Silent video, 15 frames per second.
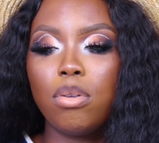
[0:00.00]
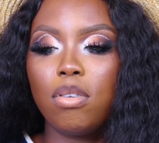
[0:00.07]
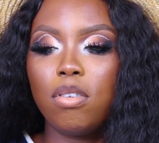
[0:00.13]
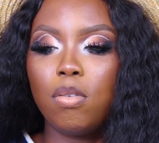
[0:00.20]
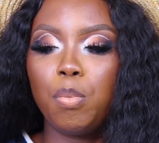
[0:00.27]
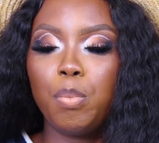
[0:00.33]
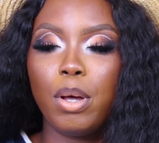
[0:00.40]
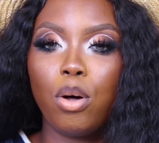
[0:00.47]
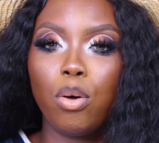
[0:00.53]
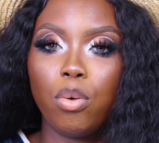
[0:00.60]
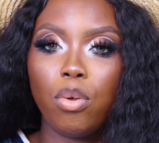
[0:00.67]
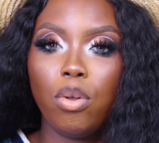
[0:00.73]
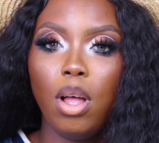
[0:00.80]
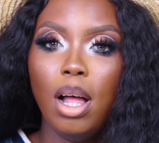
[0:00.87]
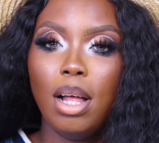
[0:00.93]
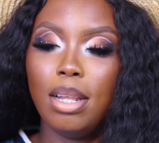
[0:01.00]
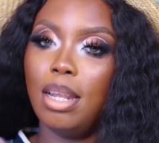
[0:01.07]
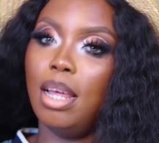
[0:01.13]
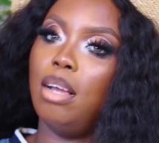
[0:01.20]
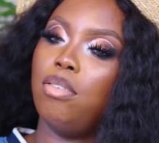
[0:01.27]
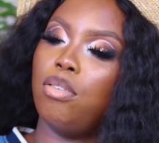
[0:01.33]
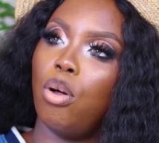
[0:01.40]
to smell
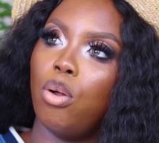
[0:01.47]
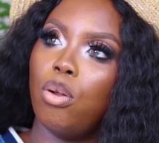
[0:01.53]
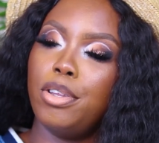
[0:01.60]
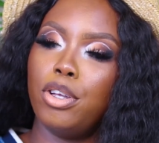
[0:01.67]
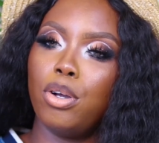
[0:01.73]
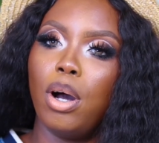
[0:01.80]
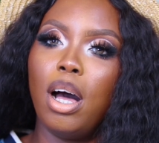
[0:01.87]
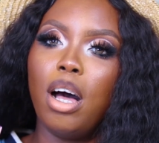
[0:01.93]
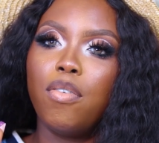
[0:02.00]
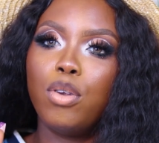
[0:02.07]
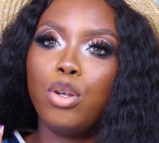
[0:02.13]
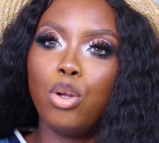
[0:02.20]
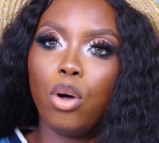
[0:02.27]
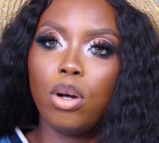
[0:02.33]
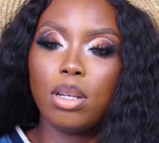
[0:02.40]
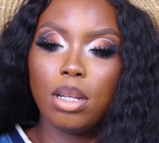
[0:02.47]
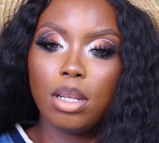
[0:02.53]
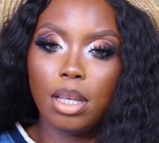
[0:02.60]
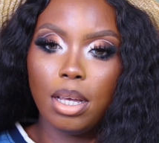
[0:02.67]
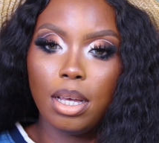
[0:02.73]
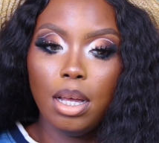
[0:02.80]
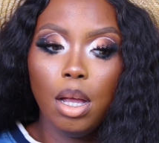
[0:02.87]
nice all day, or I have a long
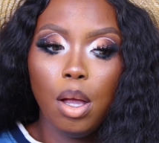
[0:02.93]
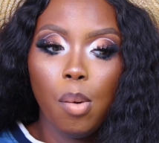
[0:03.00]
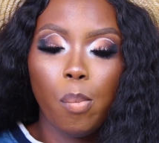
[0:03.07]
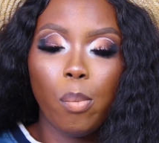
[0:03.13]
day.